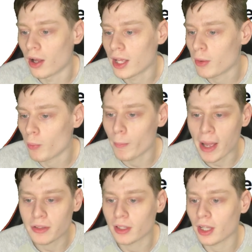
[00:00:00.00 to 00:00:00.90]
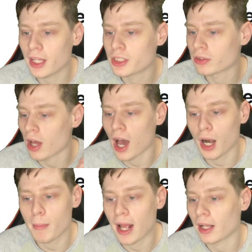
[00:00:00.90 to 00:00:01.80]
It will basically just
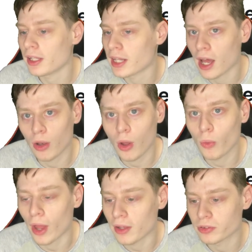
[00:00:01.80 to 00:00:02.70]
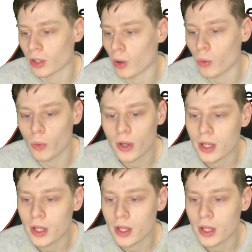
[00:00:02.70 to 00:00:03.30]
automatically download like so.